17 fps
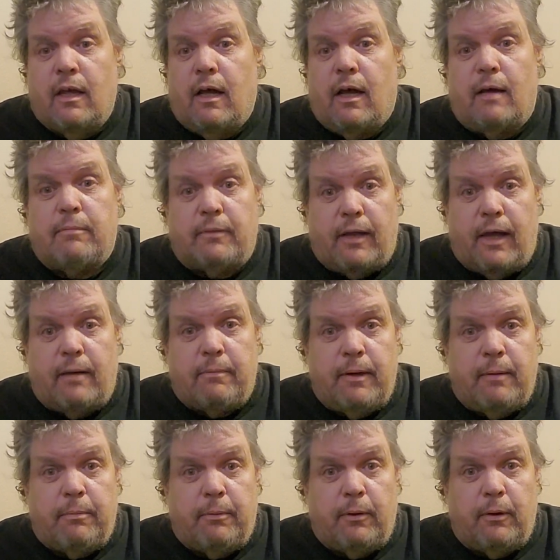I'm glad
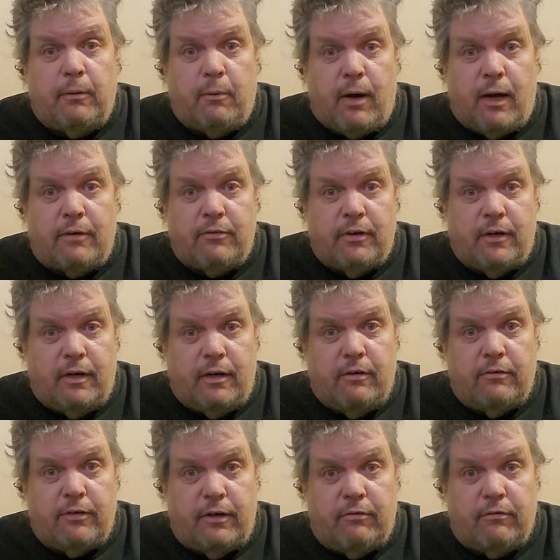people are watching and
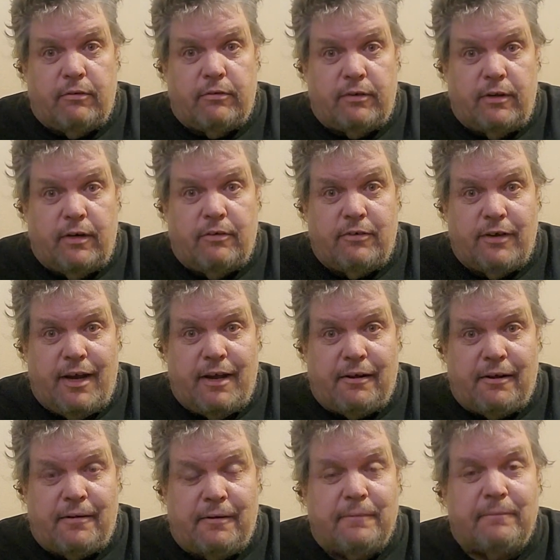there's interest in the
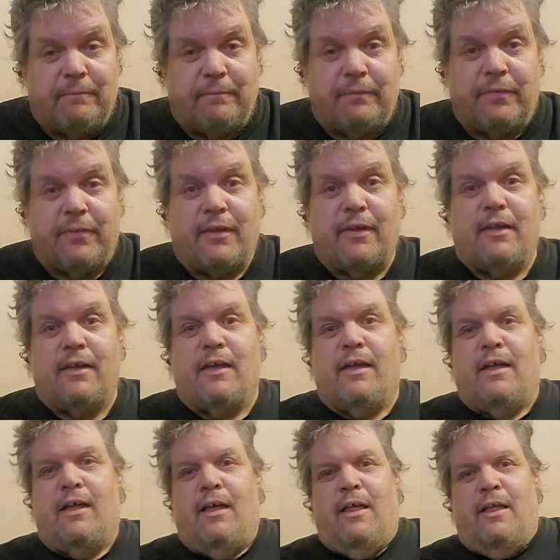channel.
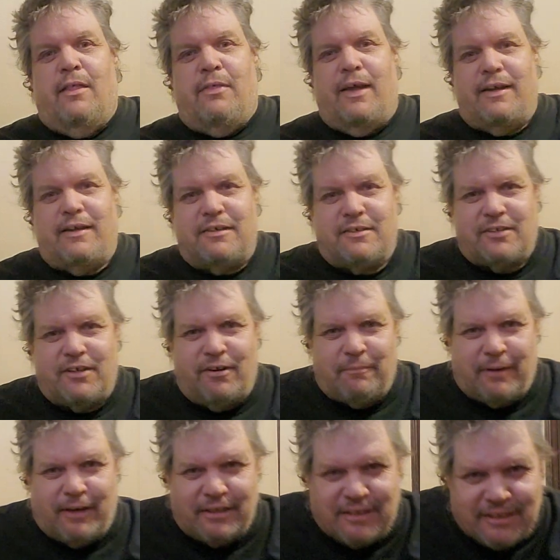Thank you so
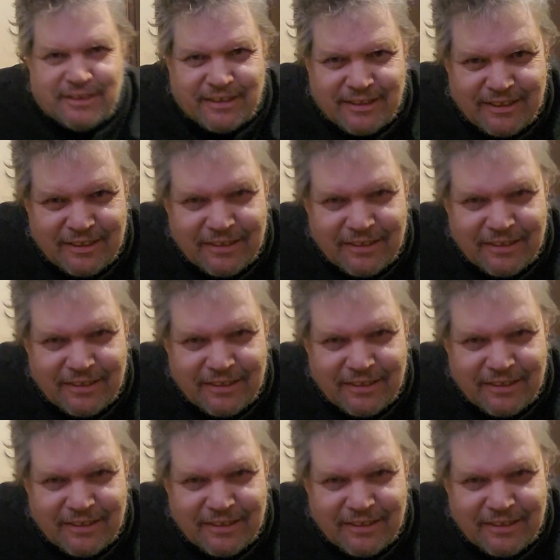much.